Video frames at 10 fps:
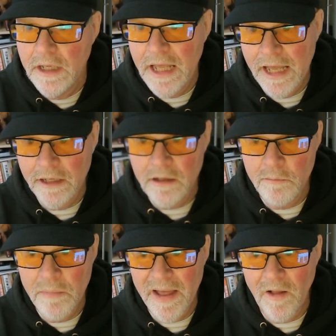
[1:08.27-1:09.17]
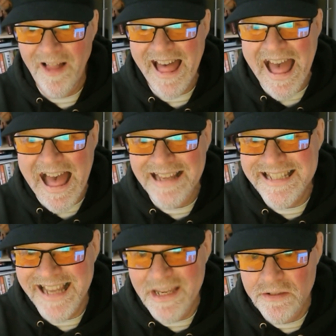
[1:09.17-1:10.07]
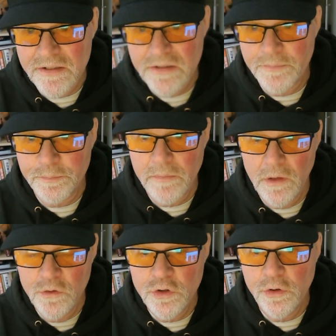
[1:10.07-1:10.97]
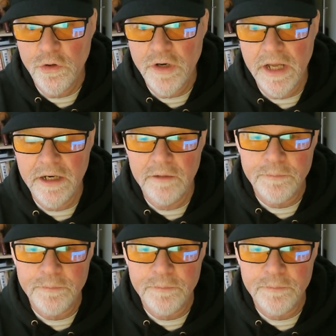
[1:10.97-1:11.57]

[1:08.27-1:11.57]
can compel access to your data.